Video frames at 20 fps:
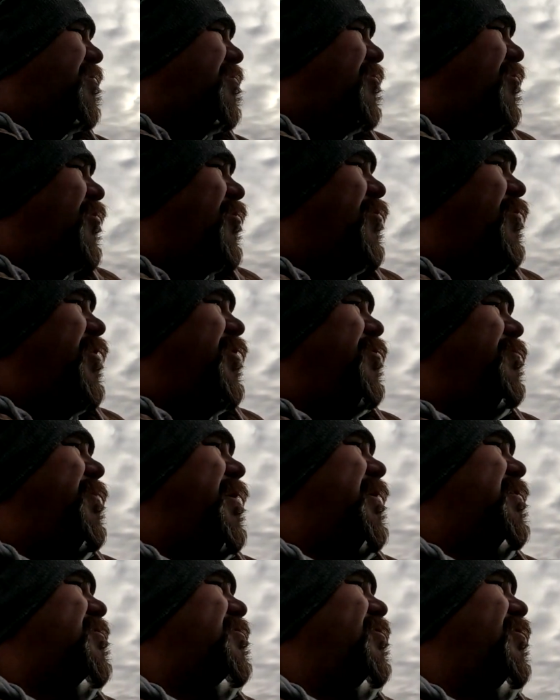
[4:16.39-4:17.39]
snow in New
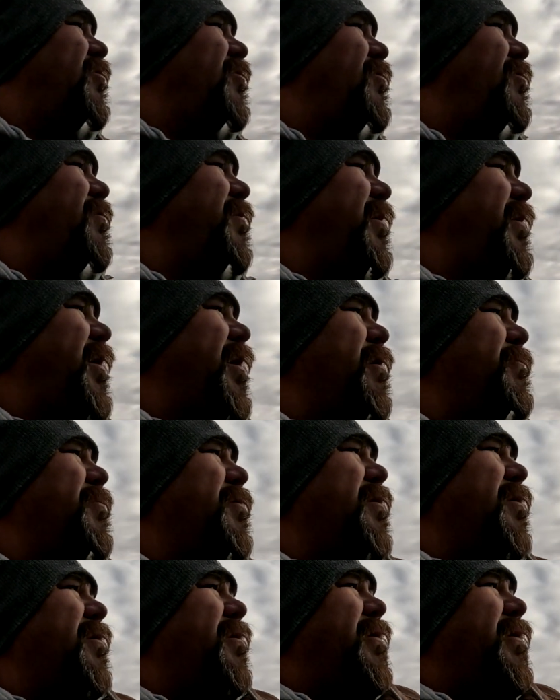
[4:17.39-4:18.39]
Mexico, in
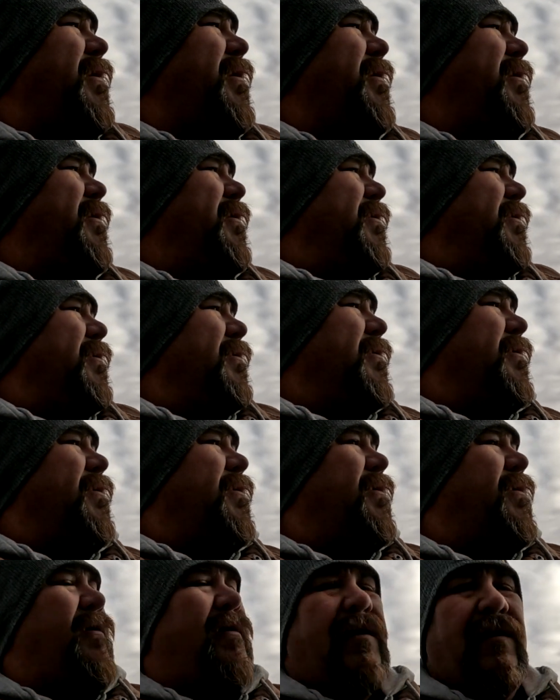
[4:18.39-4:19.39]
Albuquerque.
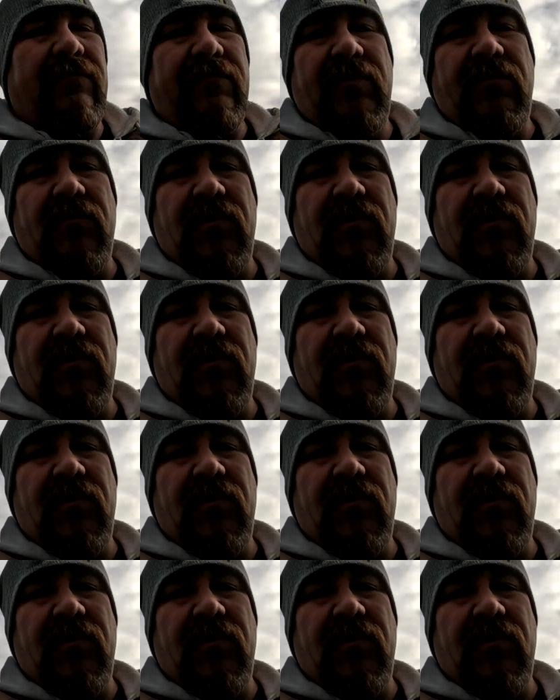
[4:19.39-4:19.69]
Every